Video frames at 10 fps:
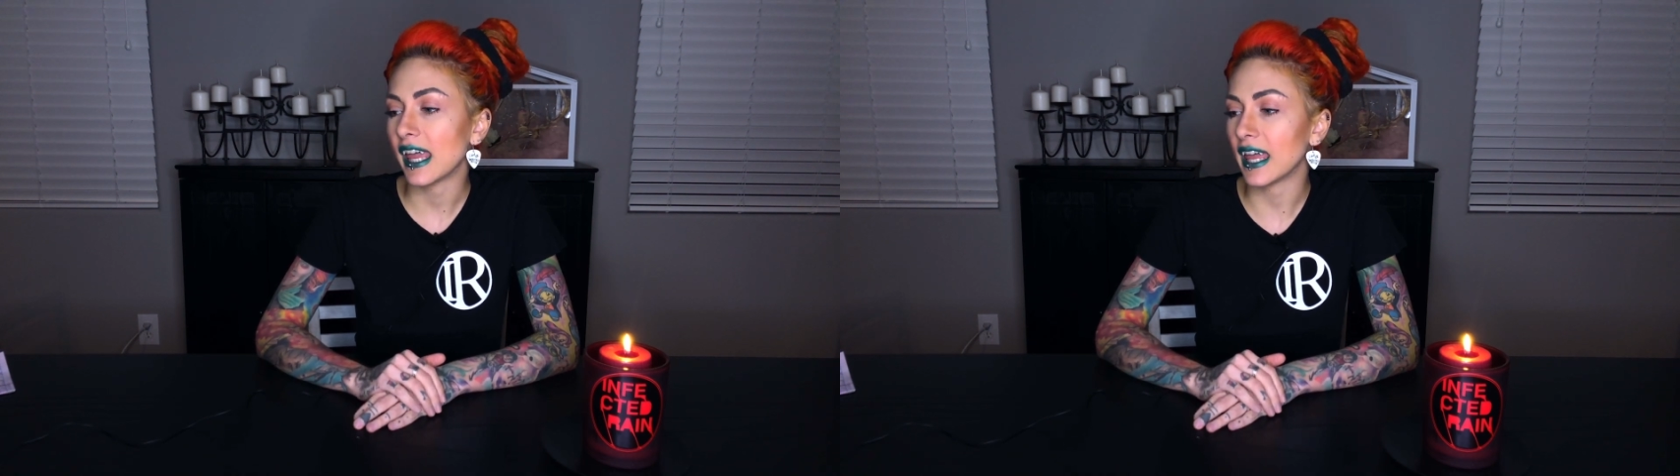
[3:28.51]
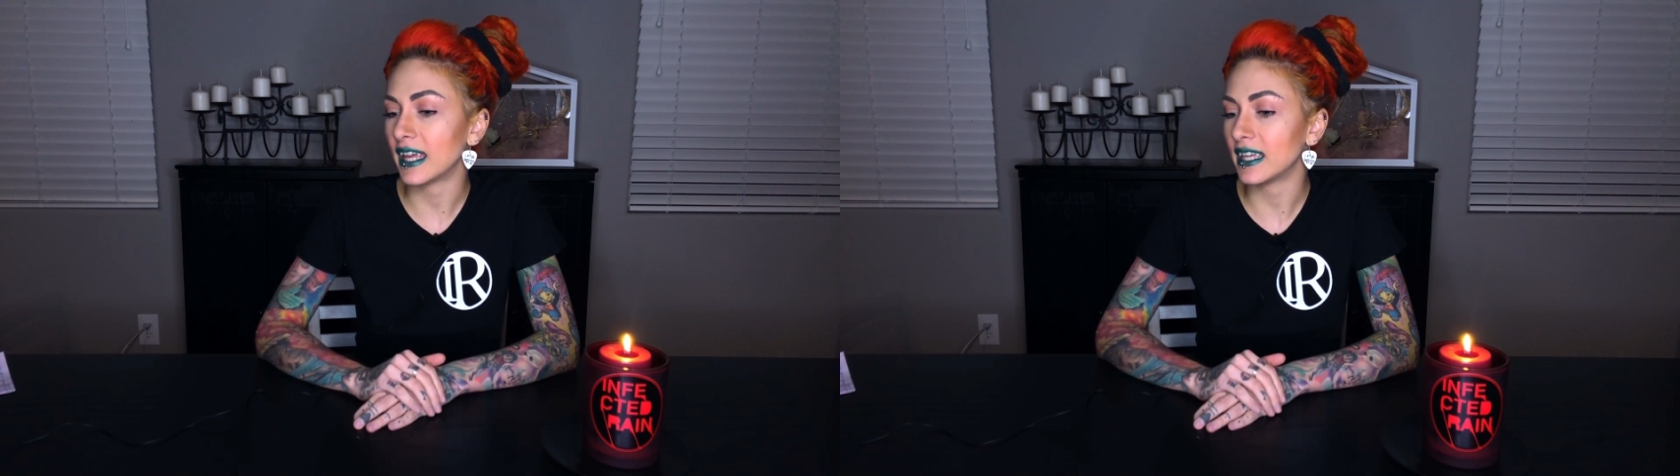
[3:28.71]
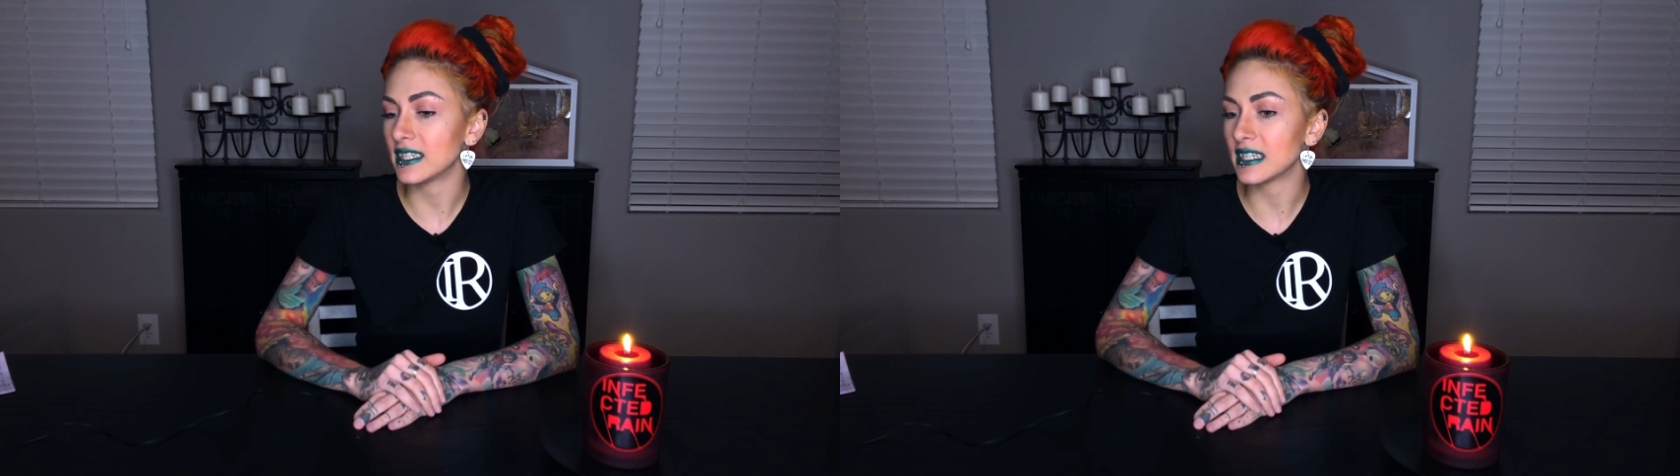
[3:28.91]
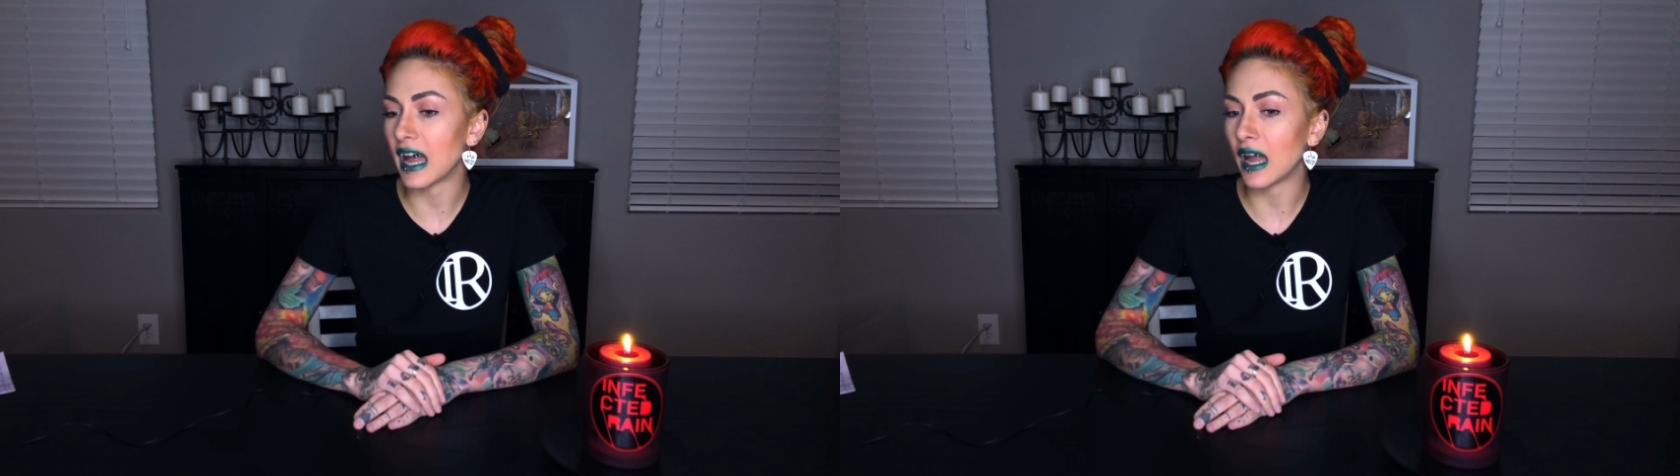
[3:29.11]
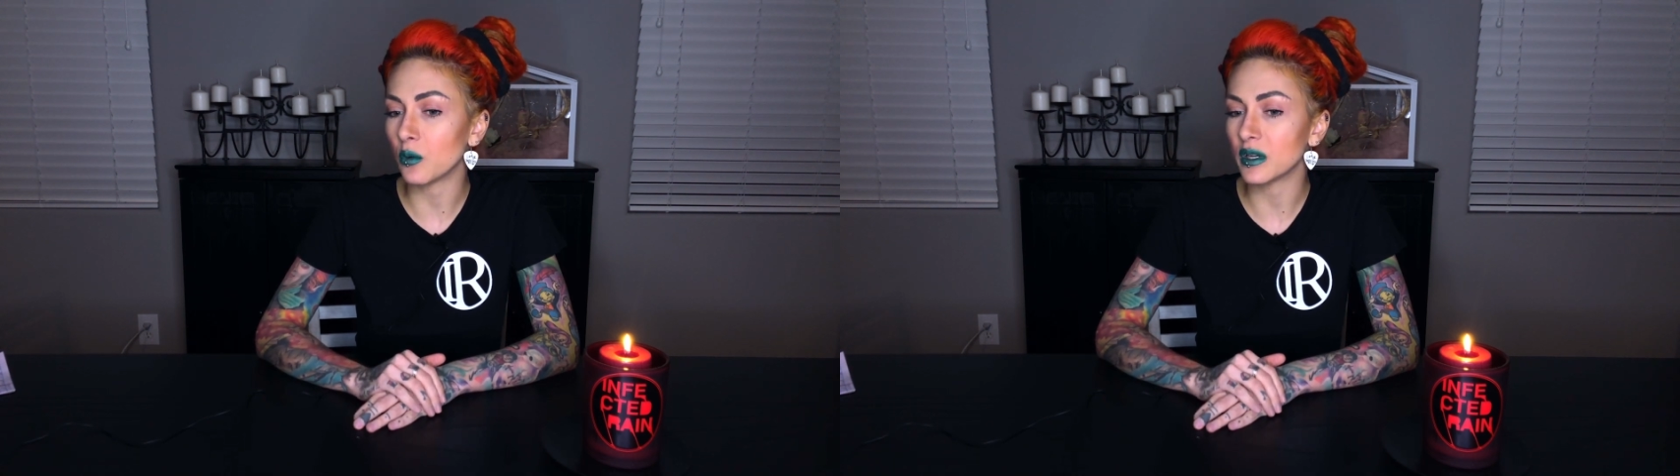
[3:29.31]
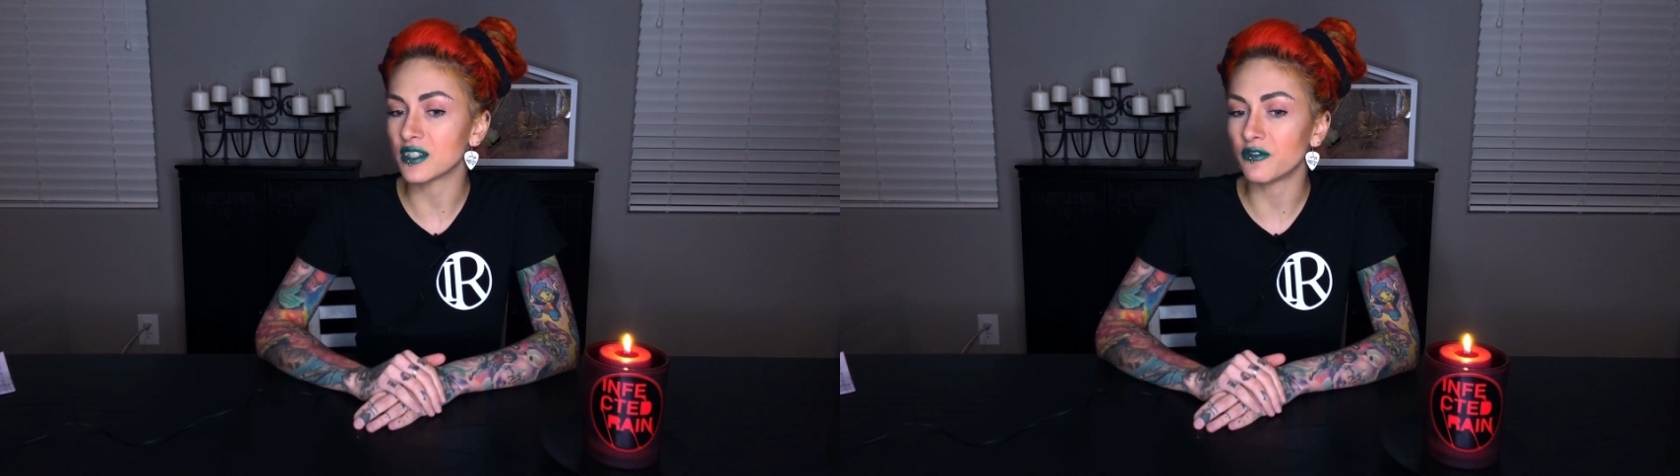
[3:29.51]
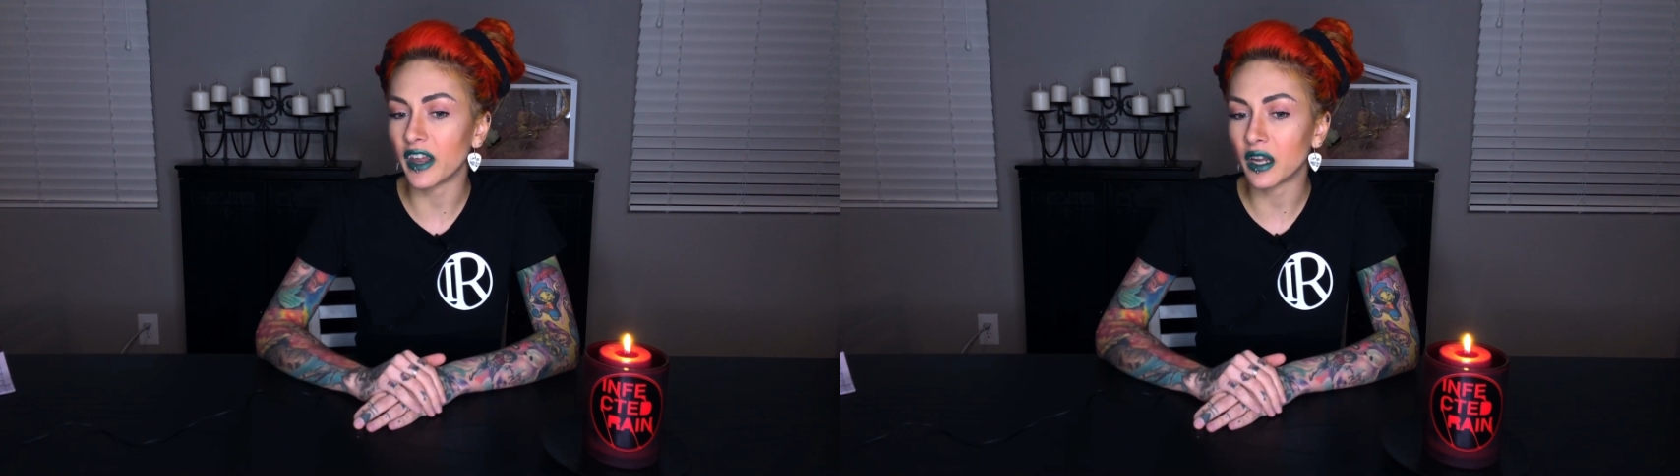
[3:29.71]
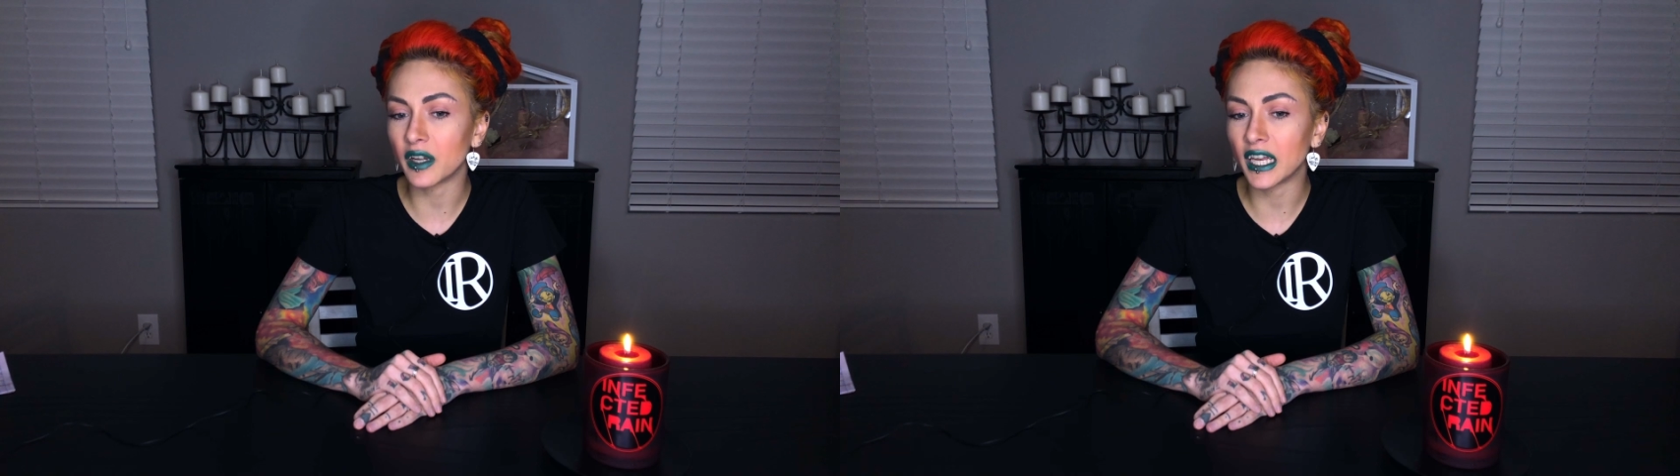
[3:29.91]
and I was
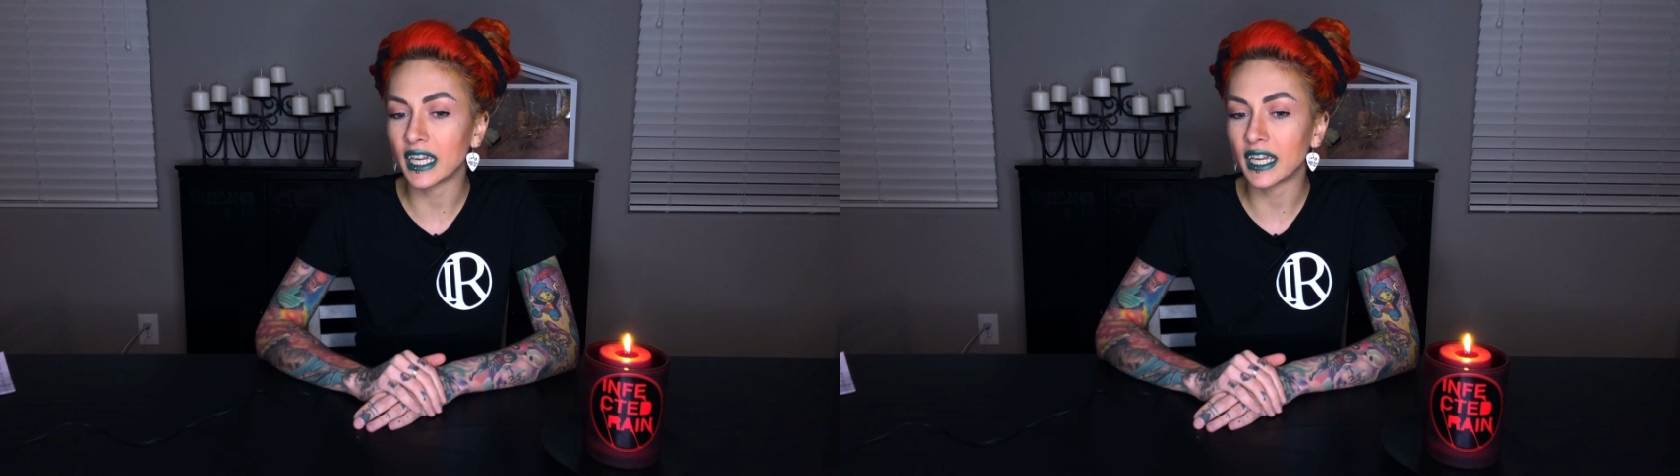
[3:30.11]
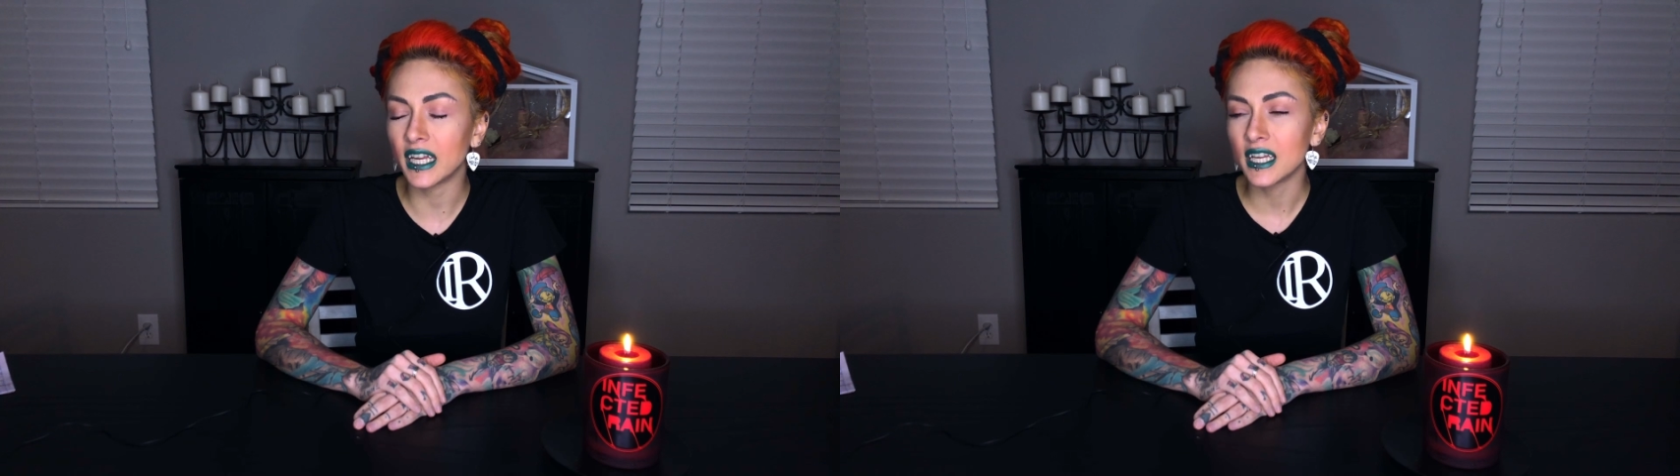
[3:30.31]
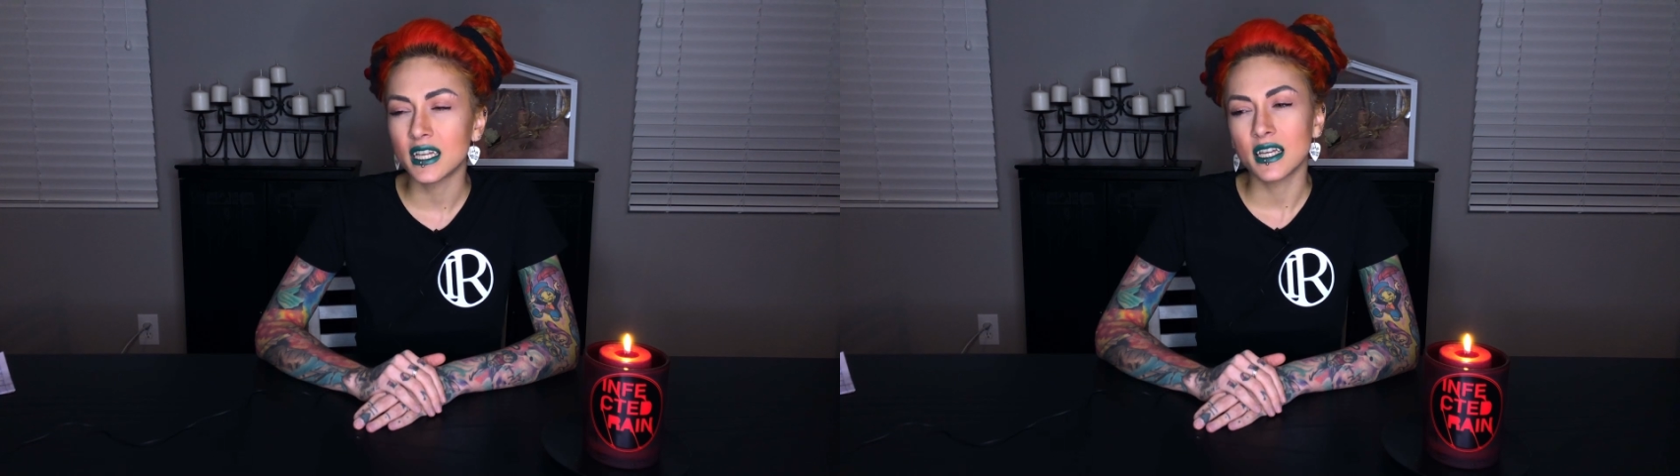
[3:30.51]
very